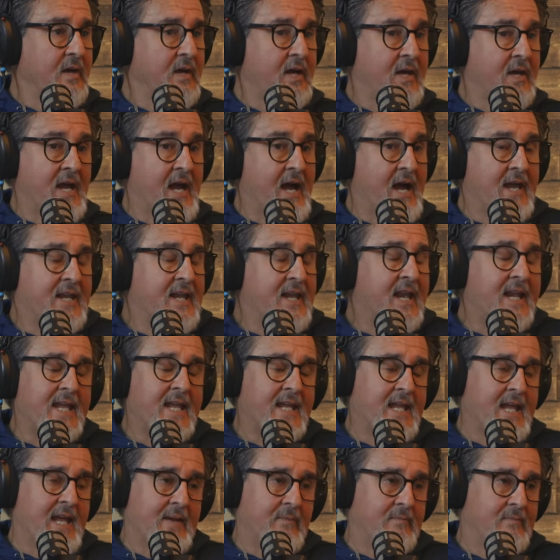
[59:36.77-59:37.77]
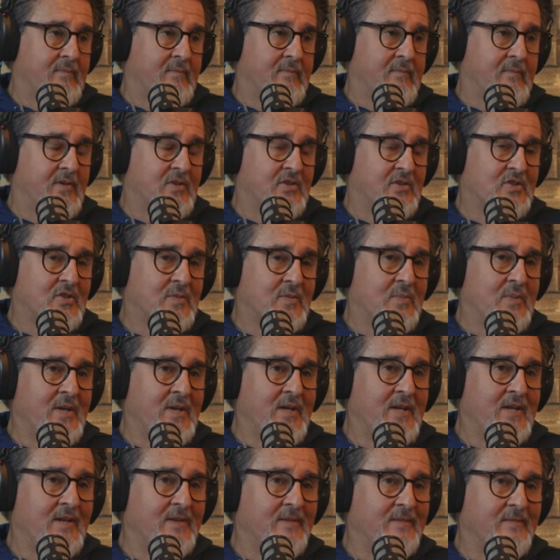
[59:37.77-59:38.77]
and in any game, should
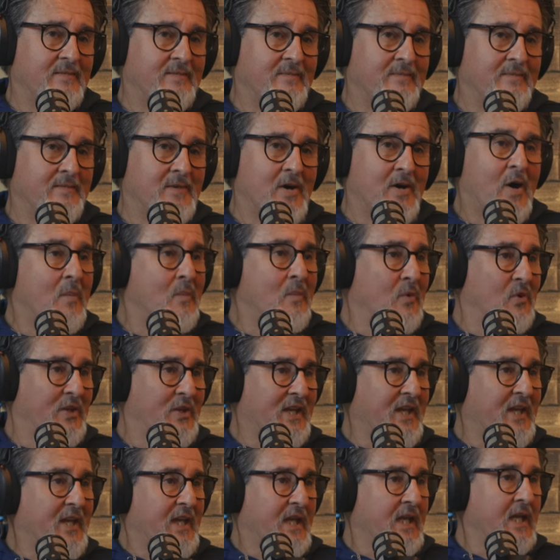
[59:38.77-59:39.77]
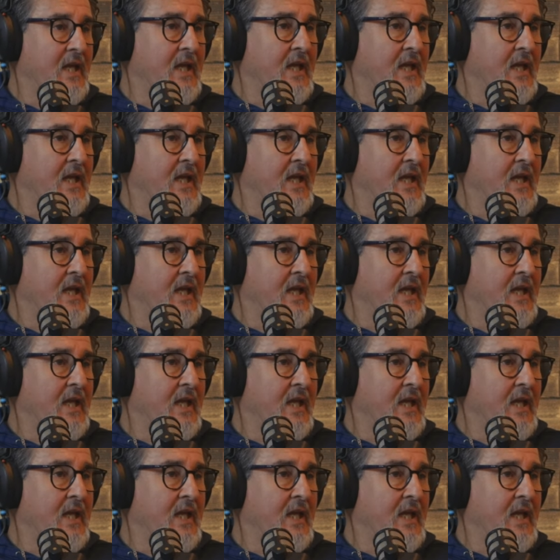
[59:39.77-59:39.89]
be humbling